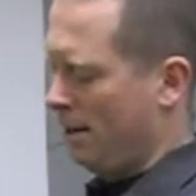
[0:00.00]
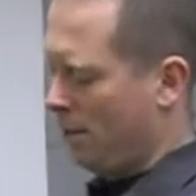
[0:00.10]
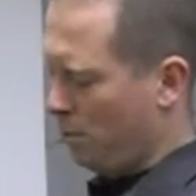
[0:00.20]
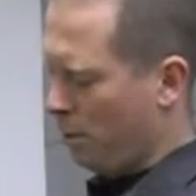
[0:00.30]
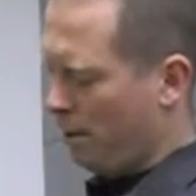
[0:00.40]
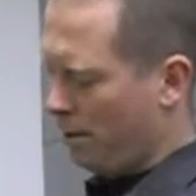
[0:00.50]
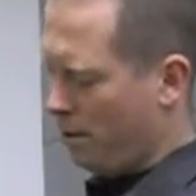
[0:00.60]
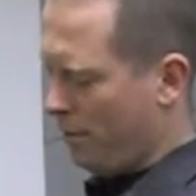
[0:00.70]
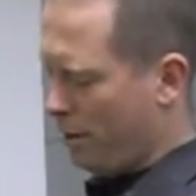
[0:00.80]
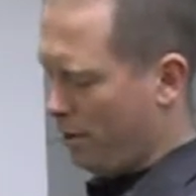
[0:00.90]
This one is
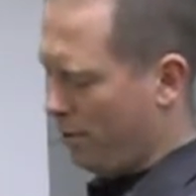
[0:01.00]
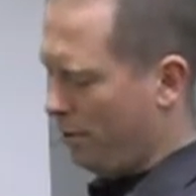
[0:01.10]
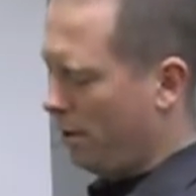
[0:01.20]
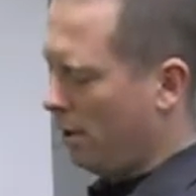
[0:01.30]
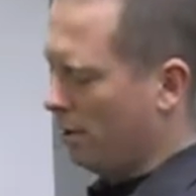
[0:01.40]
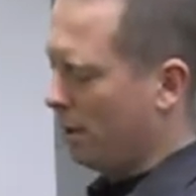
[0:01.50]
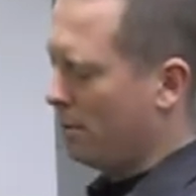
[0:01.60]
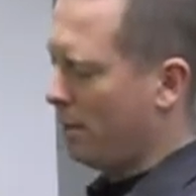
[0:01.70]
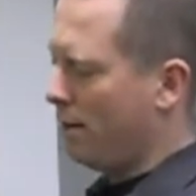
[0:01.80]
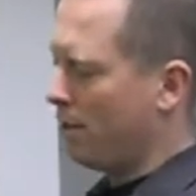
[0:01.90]
outfitted with all the
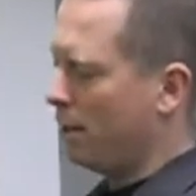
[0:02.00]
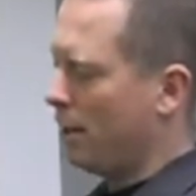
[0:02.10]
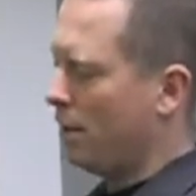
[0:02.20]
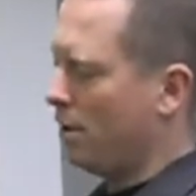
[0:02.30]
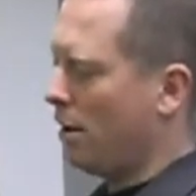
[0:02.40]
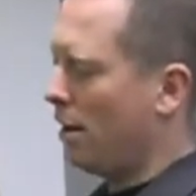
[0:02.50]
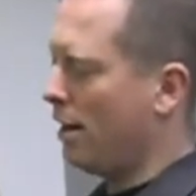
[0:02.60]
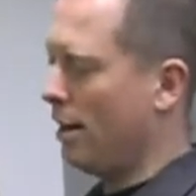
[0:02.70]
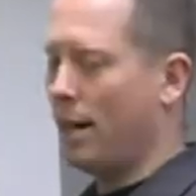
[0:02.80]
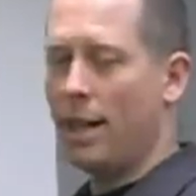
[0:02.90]
Limbsaver goodies on
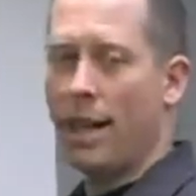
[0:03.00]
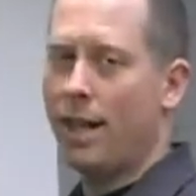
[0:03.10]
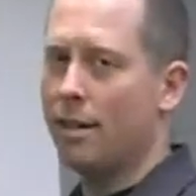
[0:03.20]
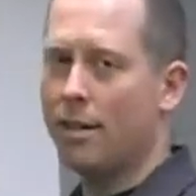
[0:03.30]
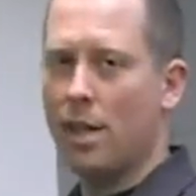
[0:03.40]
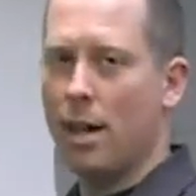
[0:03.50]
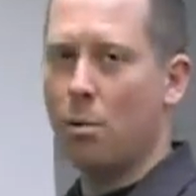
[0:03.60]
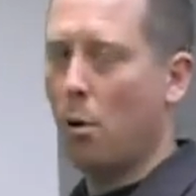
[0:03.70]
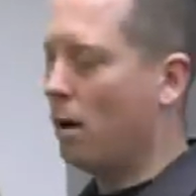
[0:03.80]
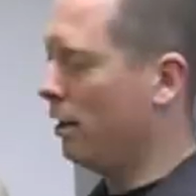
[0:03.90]
it, and again, the
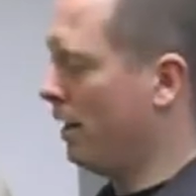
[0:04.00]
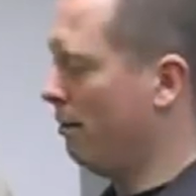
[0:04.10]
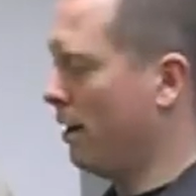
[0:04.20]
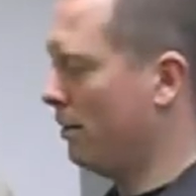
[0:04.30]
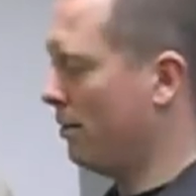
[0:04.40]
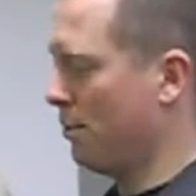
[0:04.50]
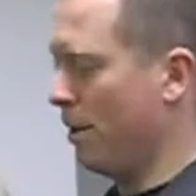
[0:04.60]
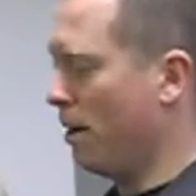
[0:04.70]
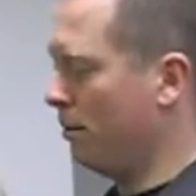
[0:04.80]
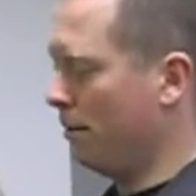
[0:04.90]
same quality runs
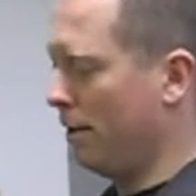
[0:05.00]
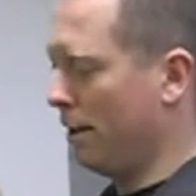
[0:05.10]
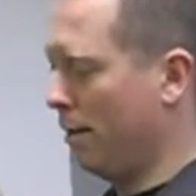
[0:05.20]
throughout.